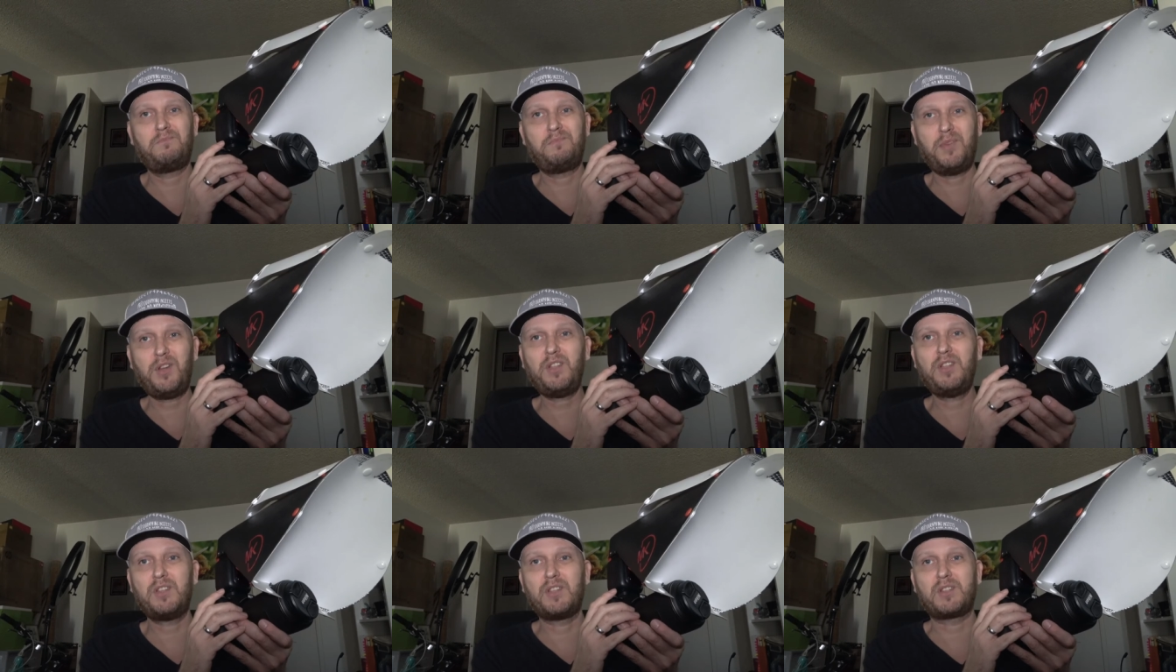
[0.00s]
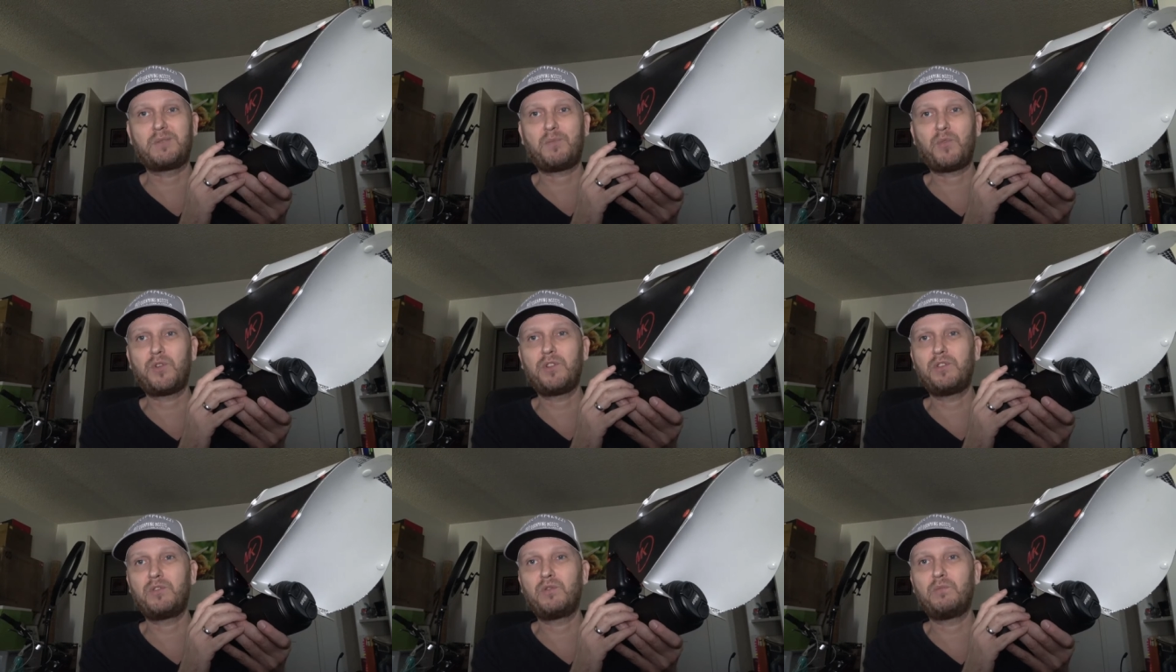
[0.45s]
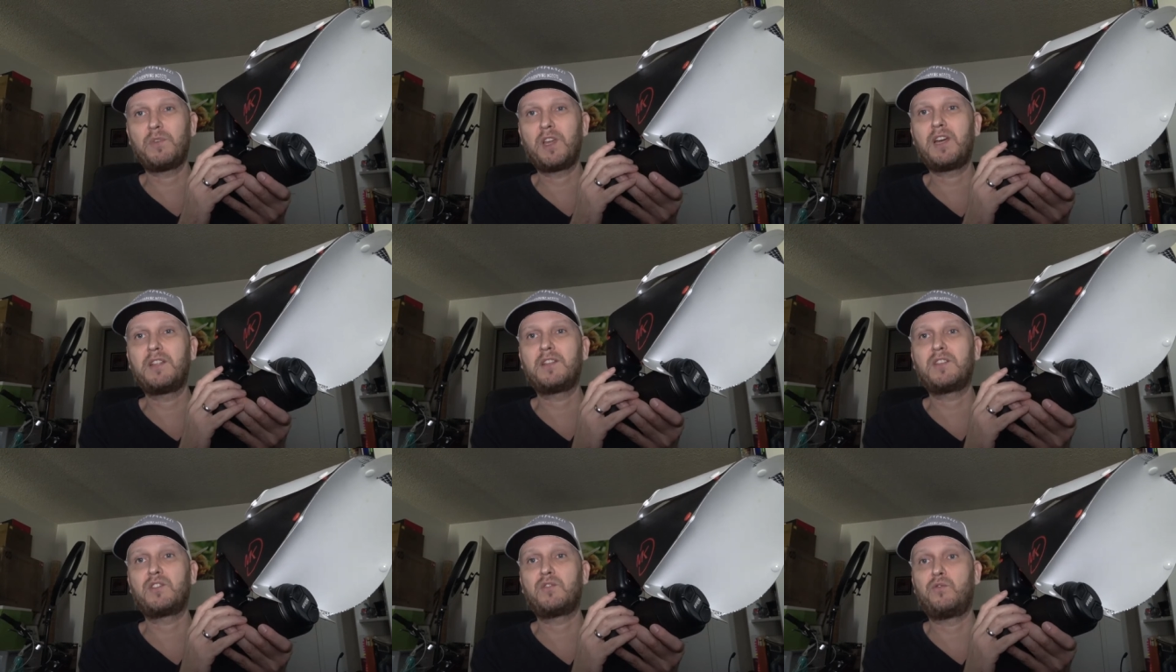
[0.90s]
pretty disappointed to be
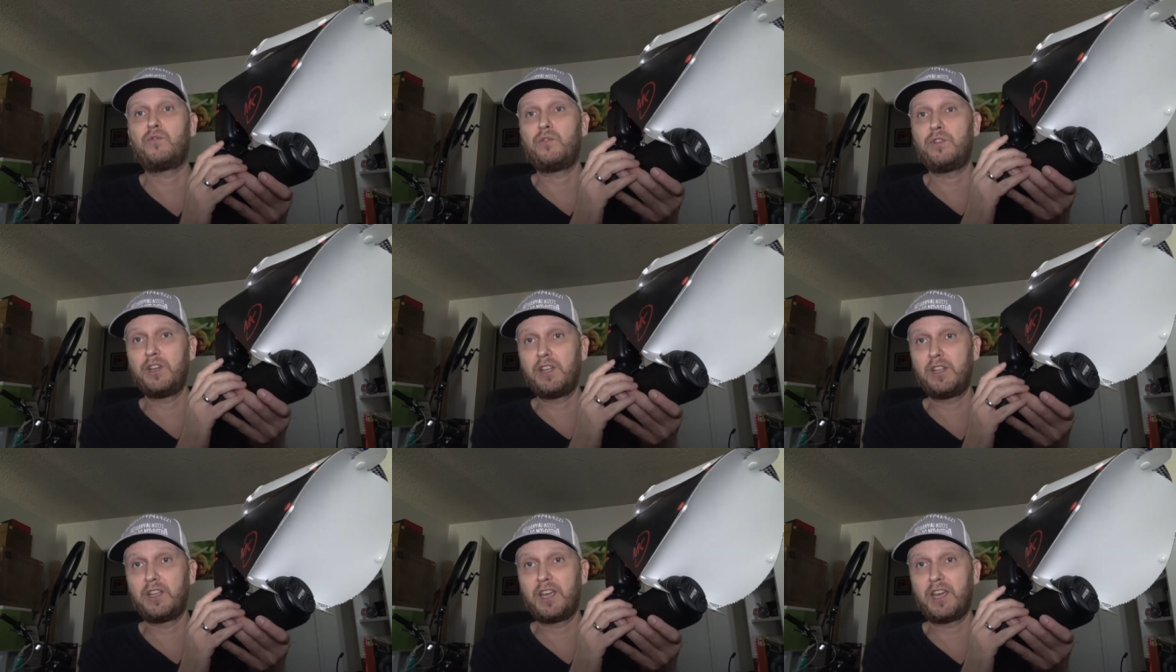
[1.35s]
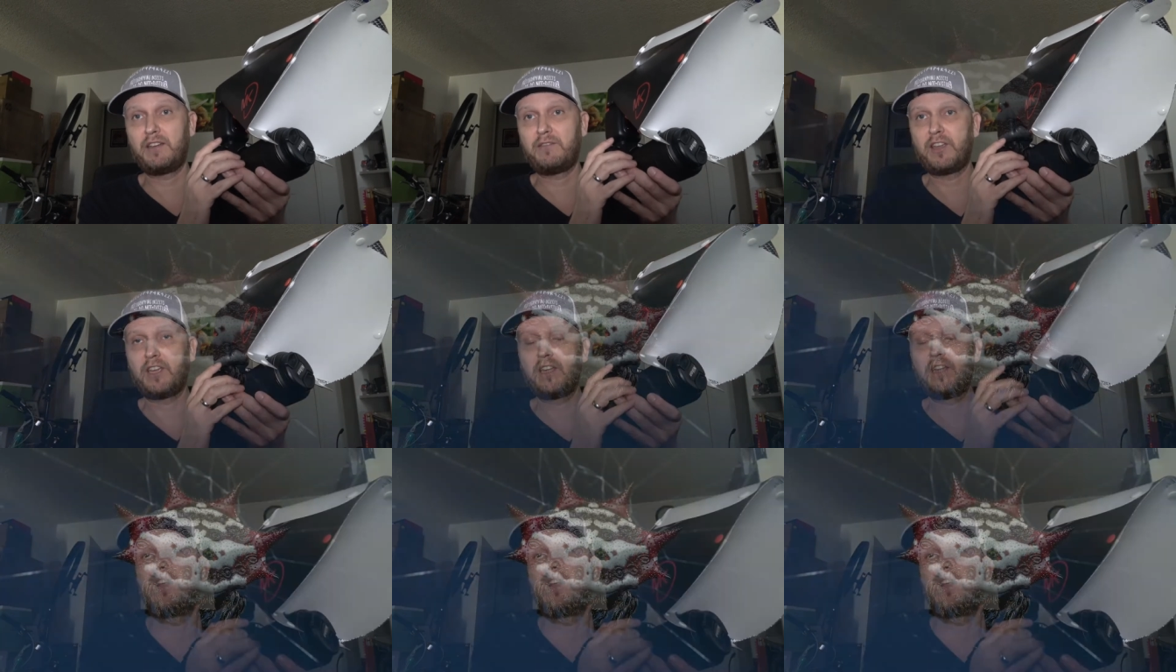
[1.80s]
honest really heavy